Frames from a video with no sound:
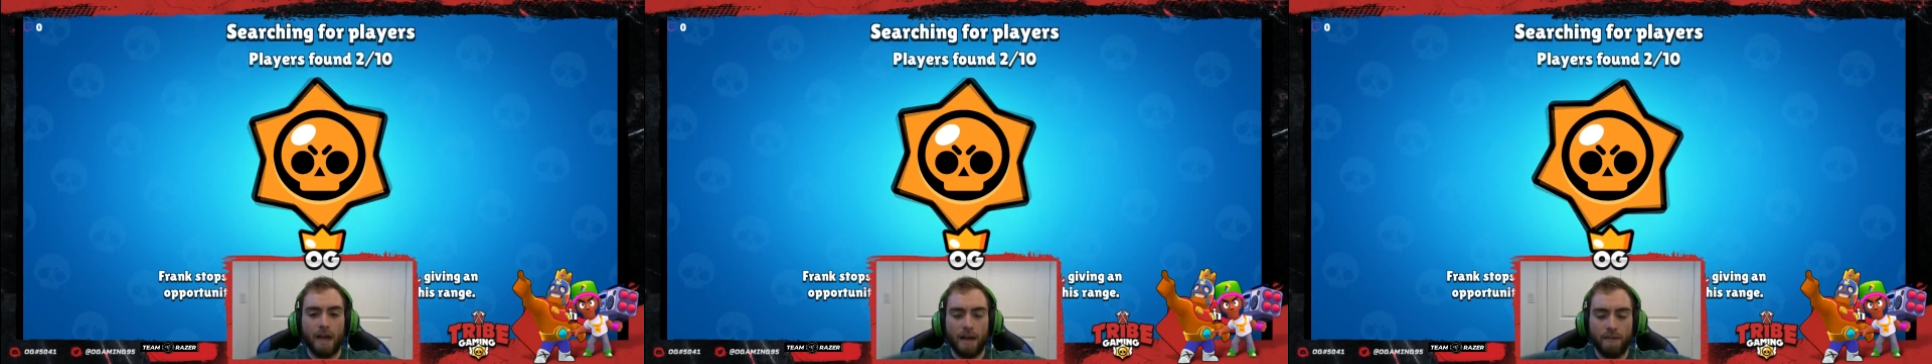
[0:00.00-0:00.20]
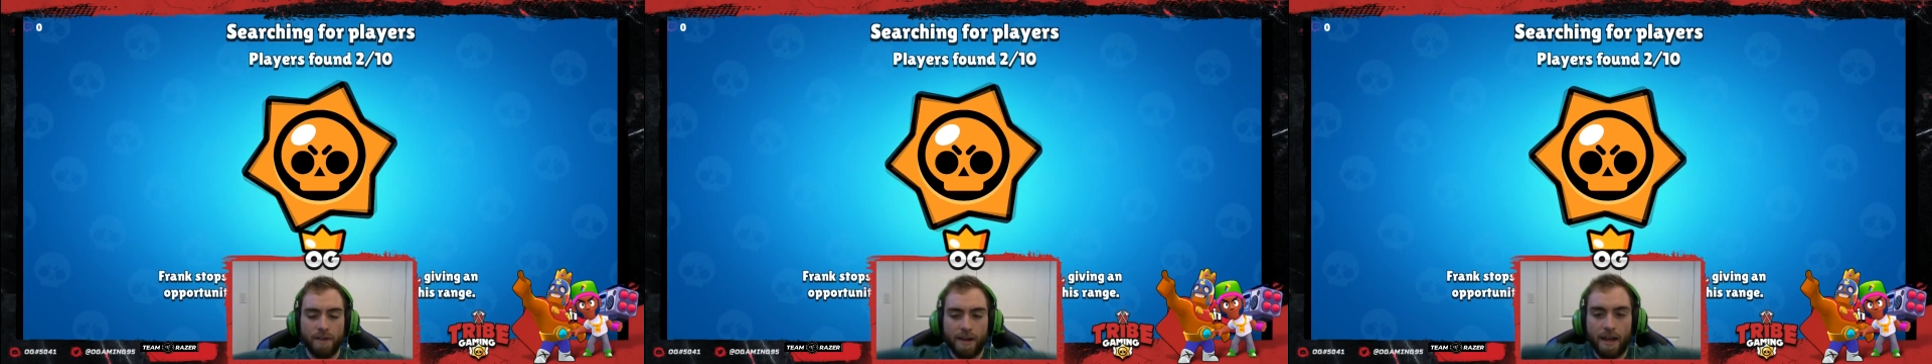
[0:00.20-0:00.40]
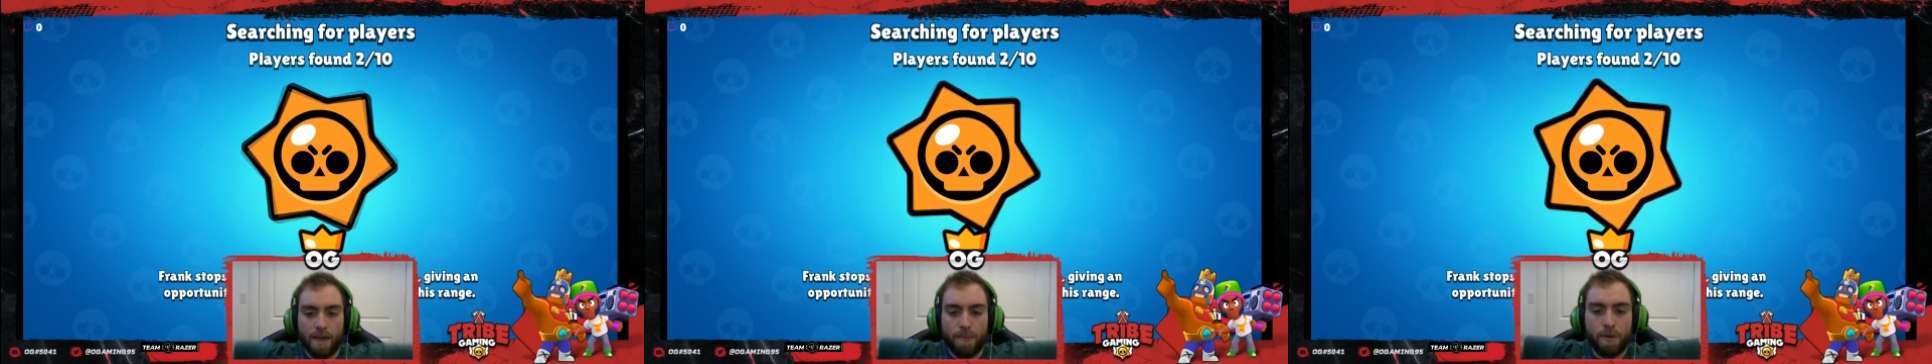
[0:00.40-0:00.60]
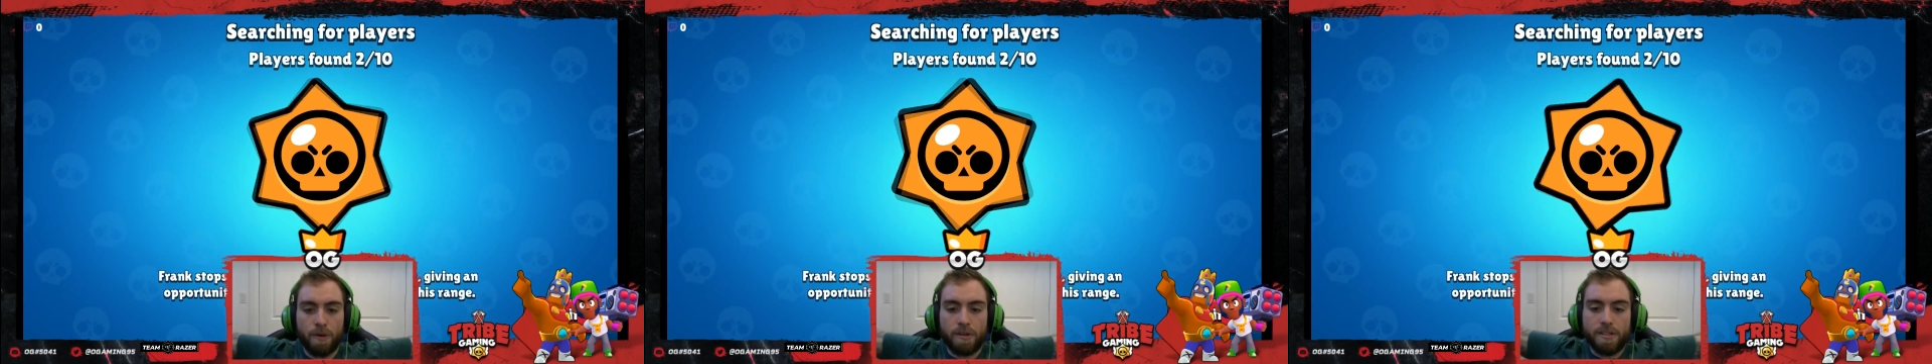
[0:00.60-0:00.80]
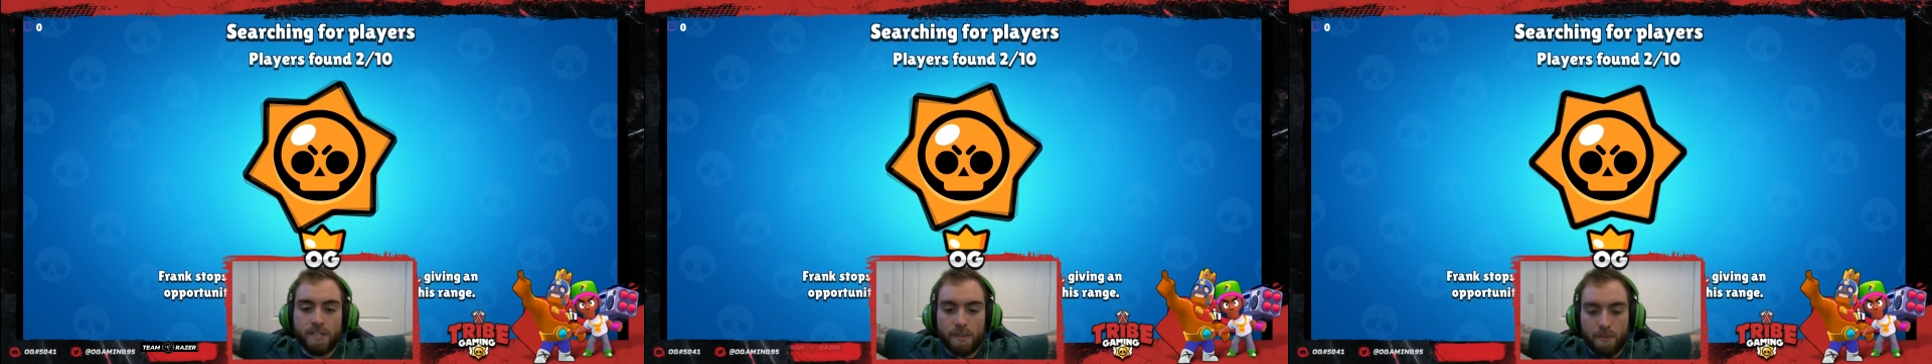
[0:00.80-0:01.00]
every game mode
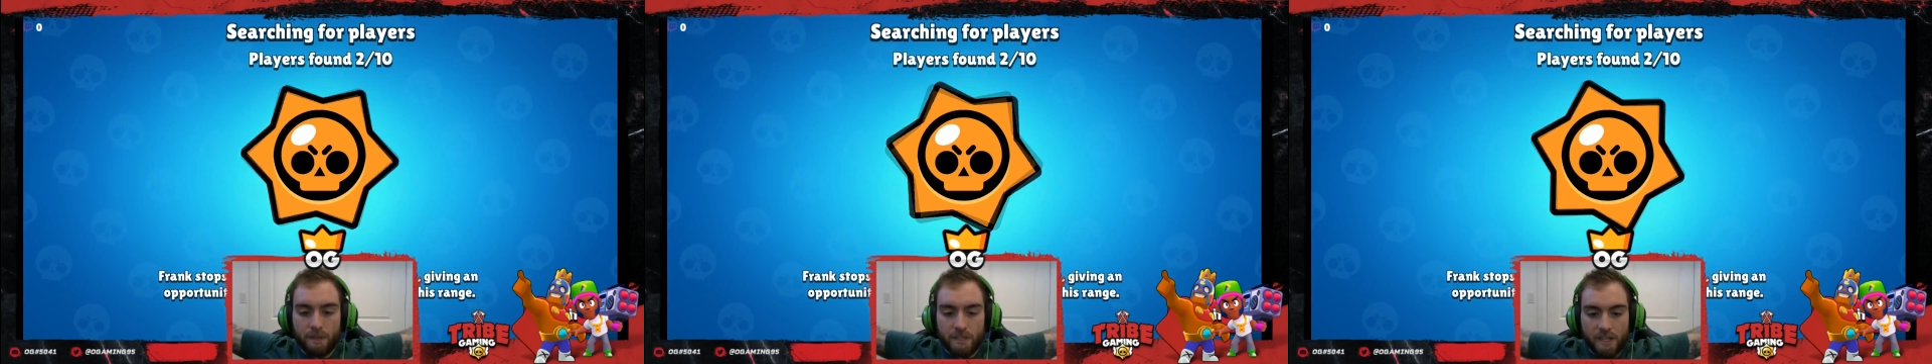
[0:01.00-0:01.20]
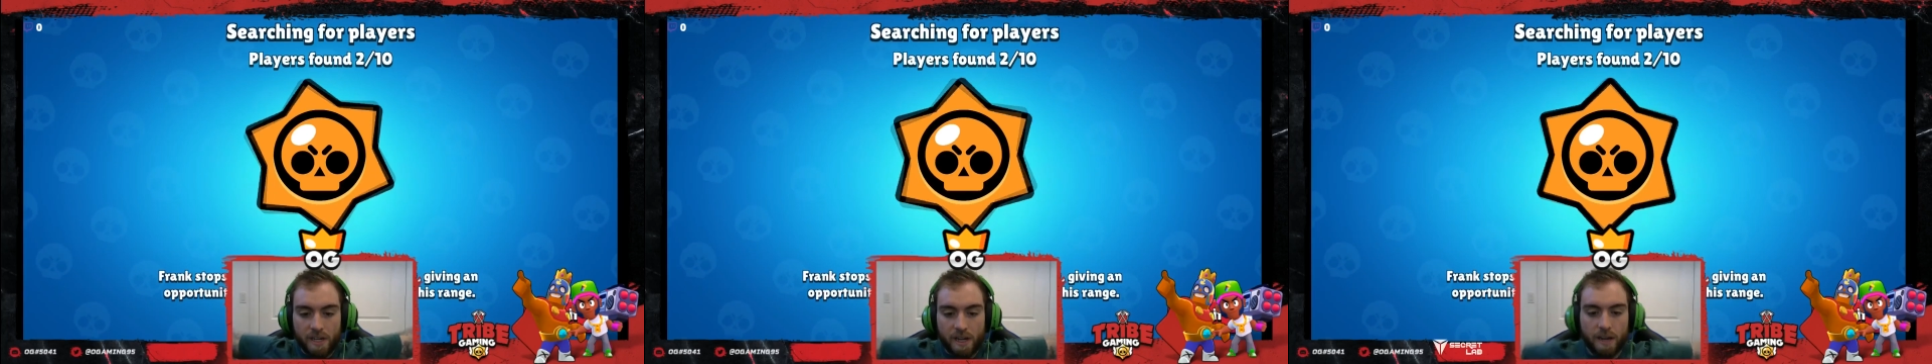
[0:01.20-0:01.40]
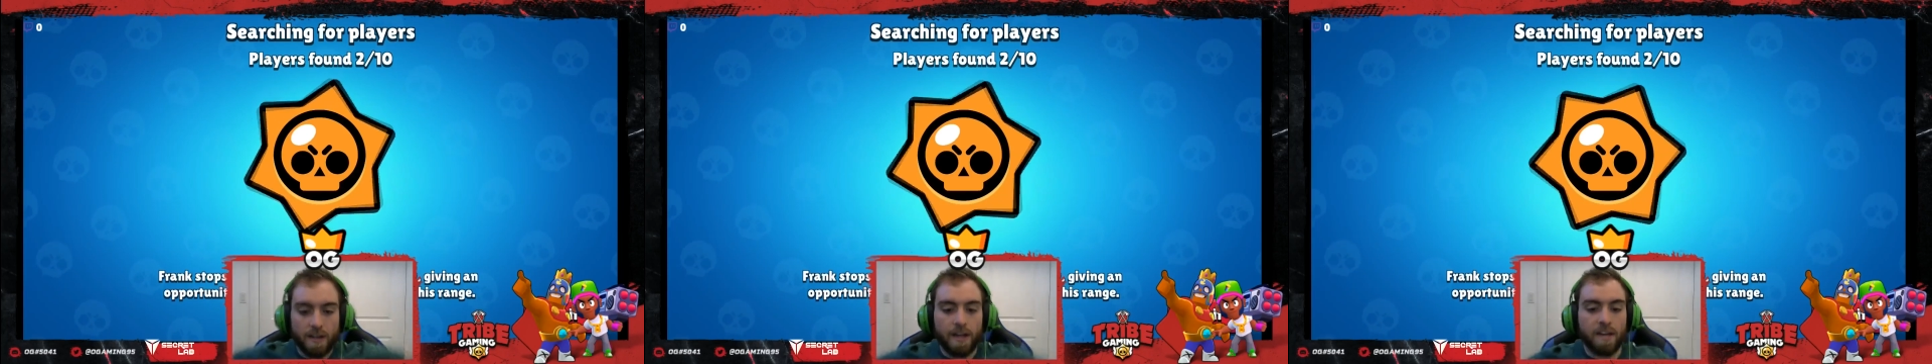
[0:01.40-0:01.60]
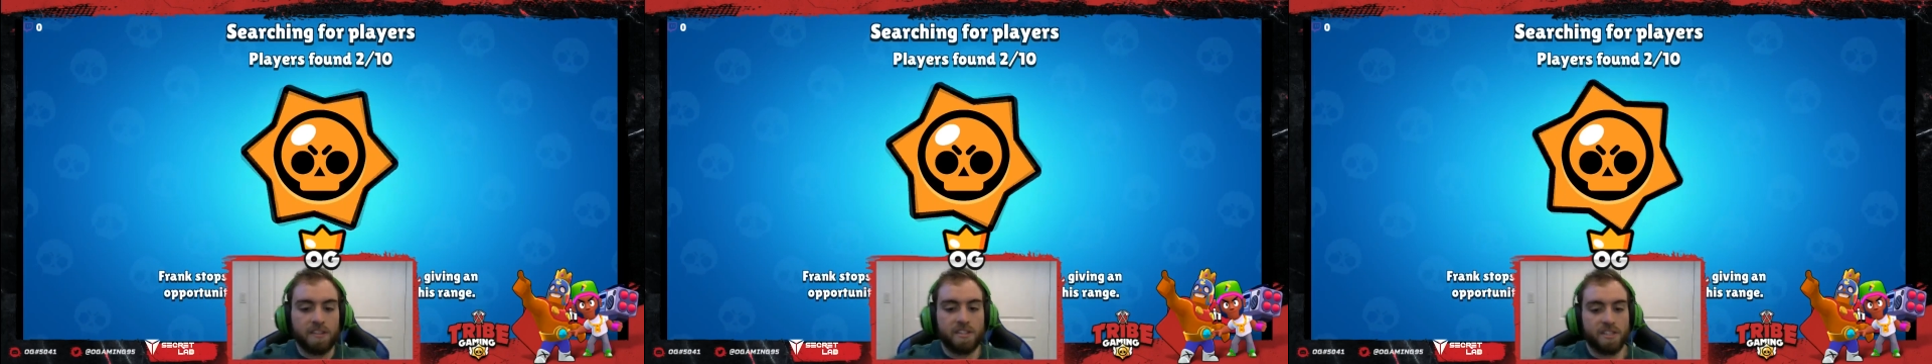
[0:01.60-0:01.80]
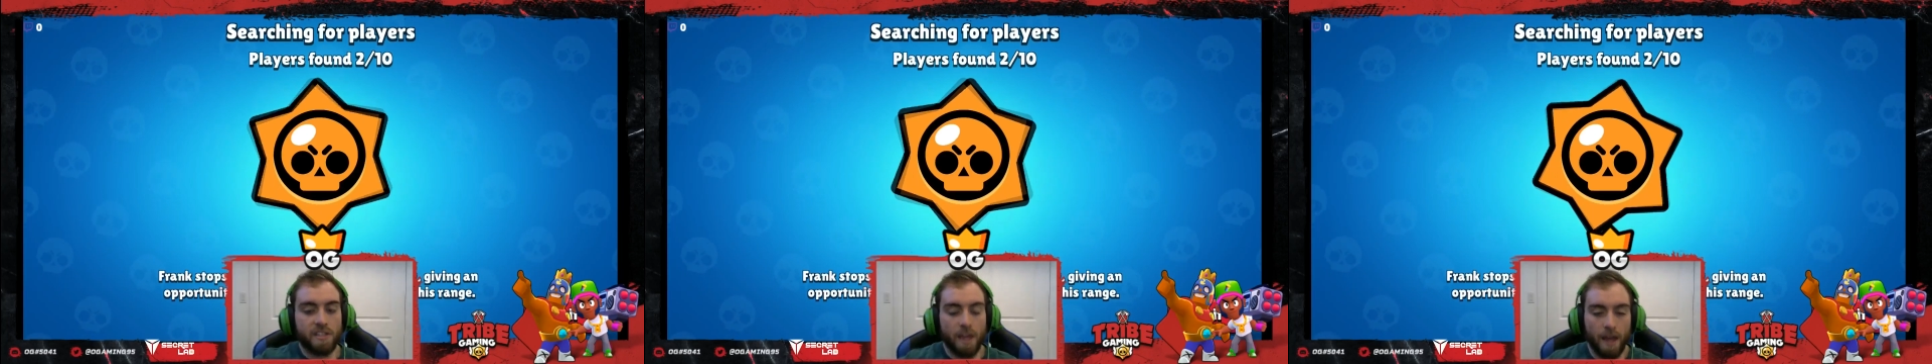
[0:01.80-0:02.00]
to some extent, I guess.